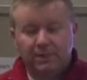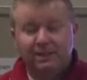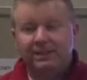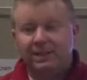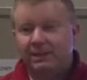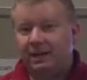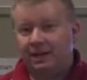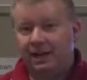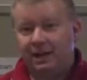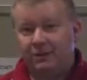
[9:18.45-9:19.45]
Anything I
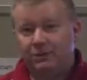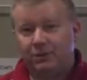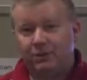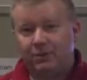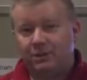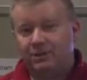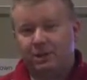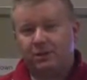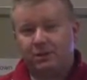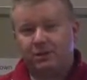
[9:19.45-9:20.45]
can't control must
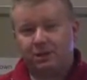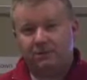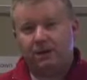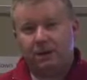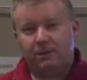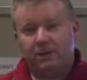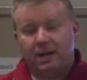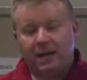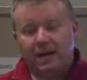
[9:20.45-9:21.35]
go into the environment,